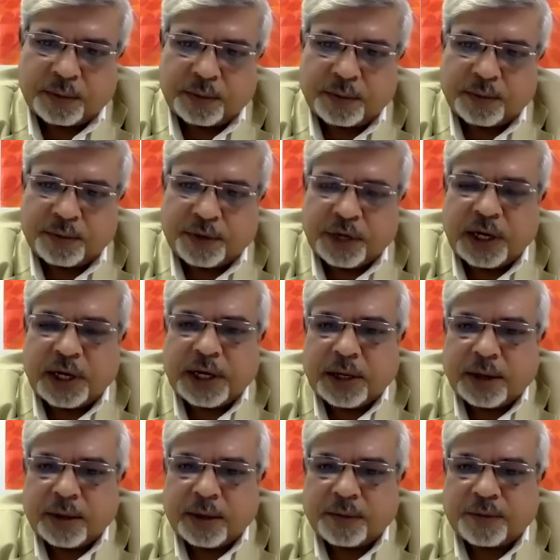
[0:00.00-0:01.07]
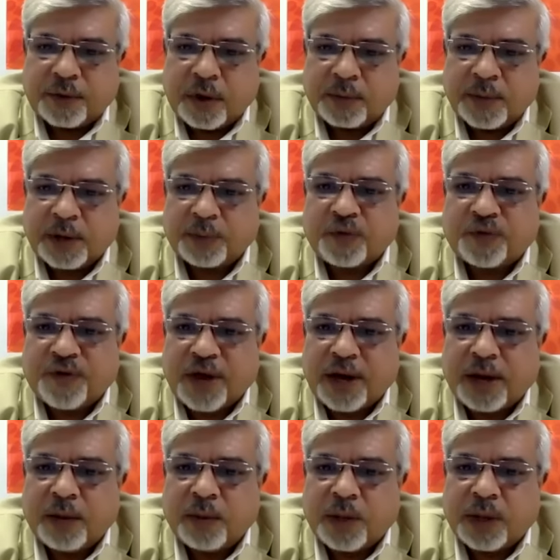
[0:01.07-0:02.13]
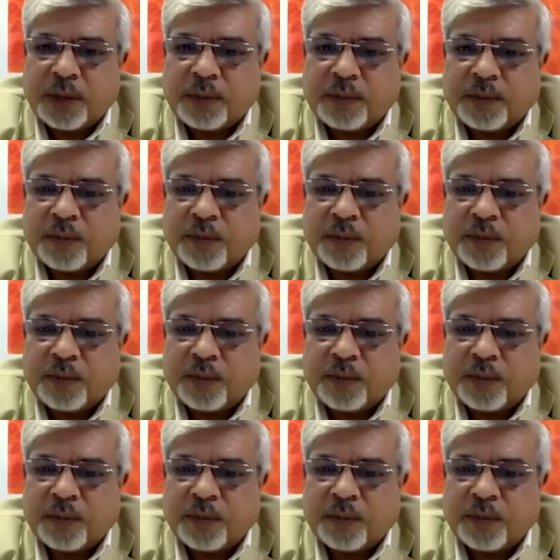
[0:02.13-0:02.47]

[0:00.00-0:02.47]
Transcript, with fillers: really from that profile where,